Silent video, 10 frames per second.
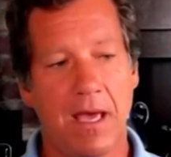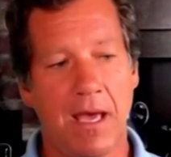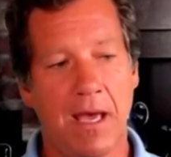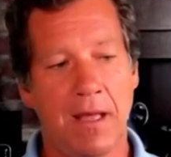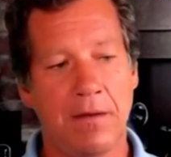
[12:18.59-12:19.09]

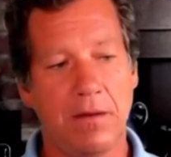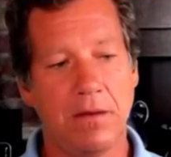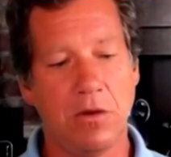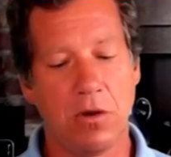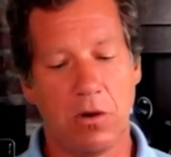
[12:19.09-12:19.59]
And
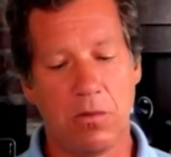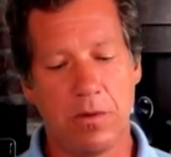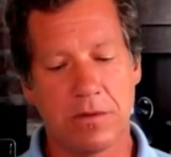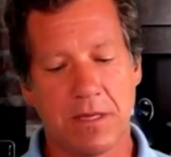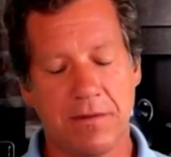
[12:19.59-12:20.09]
you
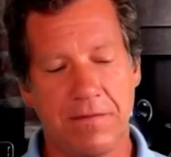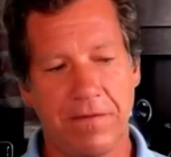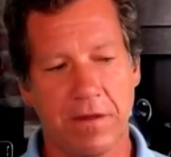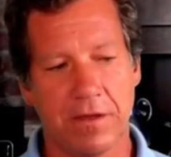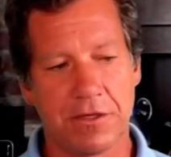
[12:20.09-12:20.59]
almost can
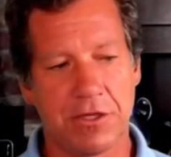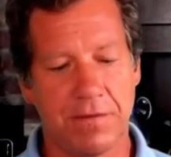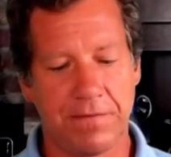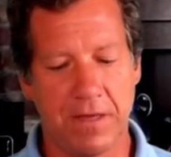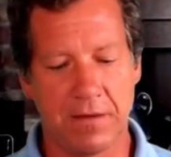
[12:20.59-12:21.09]
feel it
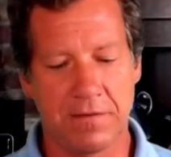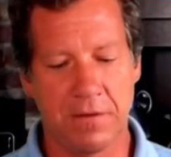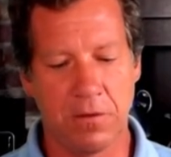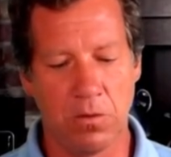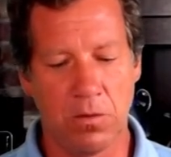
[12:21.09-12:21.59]
shifting
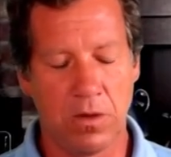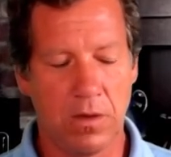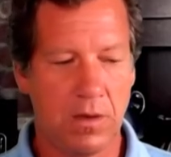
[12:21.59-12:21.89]
too.